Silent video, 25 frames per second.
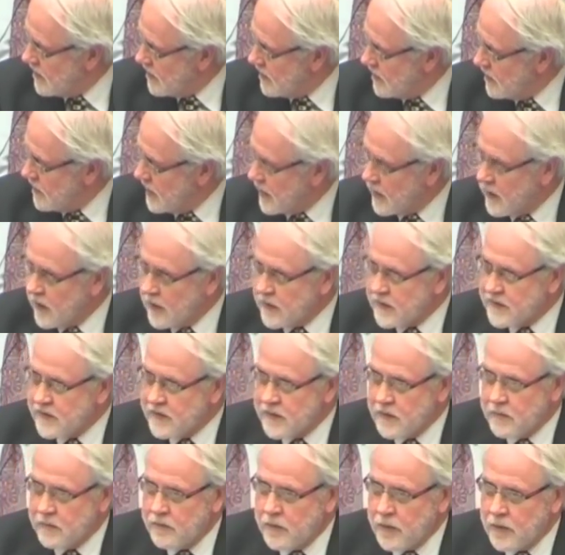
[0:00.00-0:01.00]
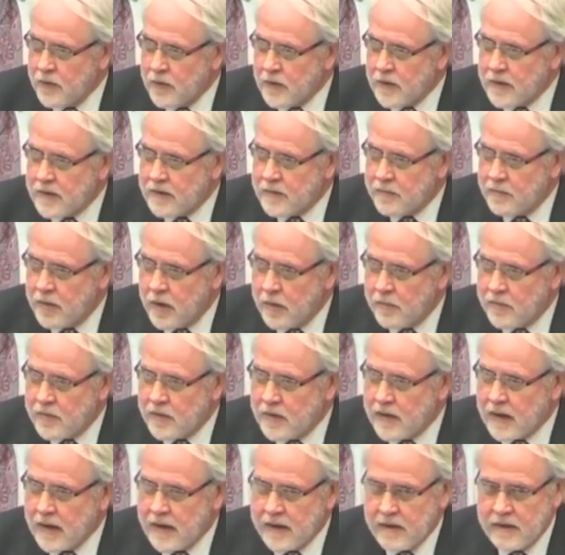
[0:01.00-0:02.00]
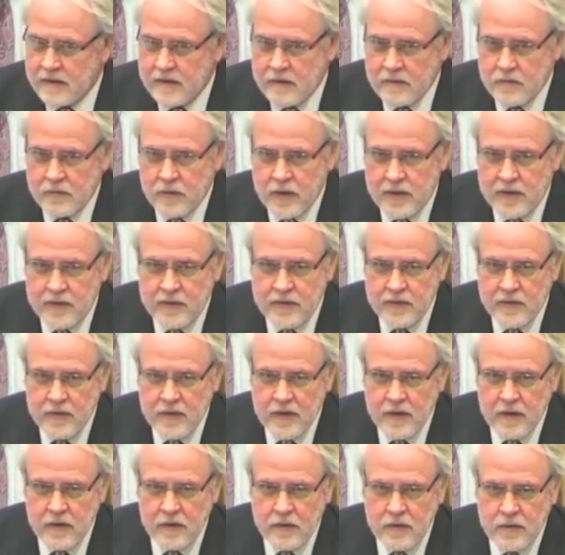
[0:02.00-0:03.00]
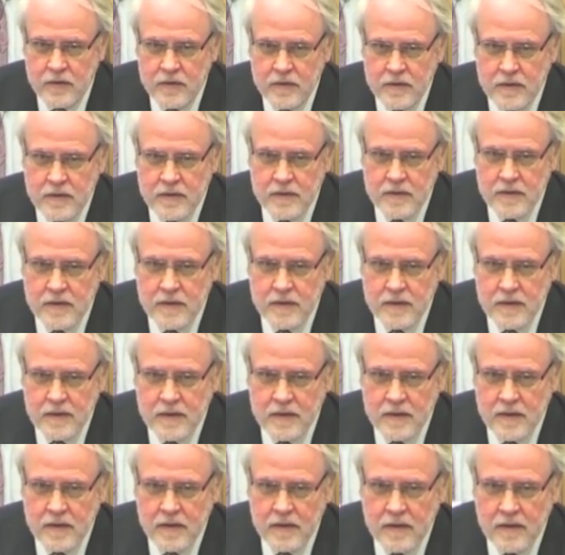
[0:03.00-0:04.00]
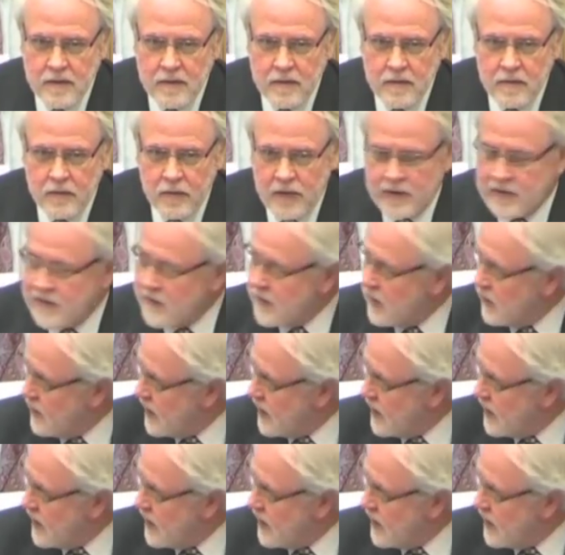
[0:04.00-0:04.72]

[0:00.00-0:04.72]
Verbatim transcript: because the world population wants to know what's going